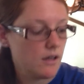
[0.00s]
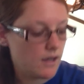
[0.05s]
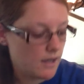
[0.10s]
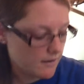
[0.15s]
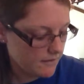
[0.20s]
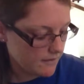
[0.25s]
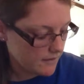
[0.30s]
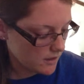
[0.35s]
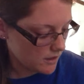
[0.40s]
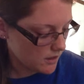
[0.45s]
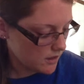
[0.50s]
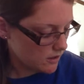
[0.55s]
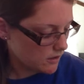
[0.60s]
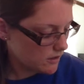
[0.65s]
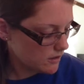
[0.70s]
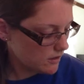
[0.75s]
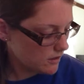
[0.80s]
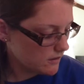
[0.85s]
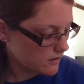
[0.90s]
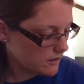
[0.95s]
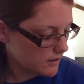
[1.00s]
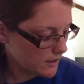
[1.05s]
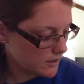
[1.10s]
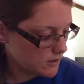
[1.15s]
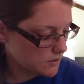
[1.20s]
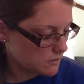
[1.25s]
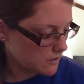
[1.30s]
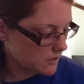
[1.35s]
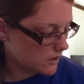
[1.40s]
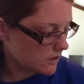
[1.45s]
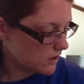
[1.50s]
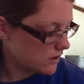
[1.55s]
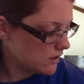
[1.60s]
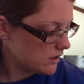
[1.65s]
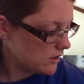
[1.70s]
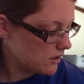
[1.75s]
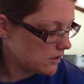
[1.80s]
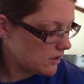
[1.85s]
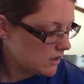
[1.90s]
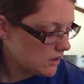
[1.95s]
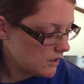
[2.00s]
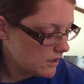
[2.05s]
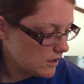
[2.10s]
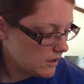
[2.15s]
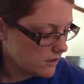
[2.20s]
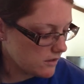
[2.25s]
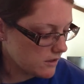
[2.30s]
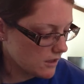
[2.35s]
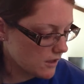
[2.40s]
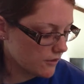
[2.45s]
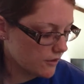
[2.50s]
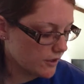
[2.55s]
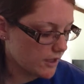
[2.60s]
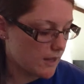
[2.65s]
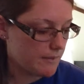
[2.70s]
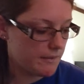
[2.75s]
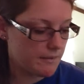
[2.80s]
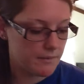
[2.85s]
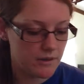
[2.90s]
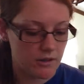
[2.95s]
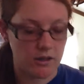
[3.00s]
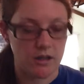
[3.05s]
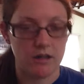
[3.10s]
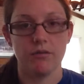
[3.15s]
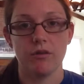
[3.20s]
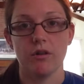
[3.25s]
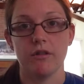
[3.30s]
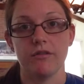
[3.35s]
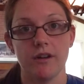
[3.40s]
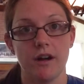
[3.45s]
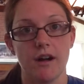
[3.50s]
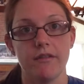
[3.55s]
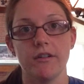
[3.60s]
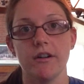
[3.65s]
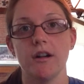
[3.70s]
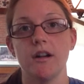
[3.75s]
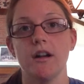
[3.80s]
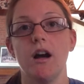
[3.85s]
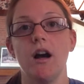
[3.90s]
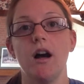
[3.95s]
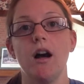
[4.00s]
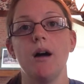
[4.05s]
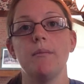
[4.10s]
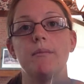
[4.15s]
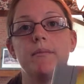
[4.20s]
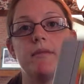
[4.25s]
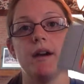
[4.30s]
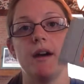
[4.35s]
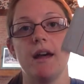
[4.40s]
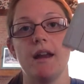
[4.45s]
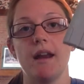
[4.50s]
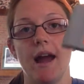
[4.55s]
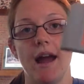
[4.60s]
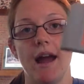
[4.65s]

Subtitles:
And then the next one, another game I've been looking for forever, an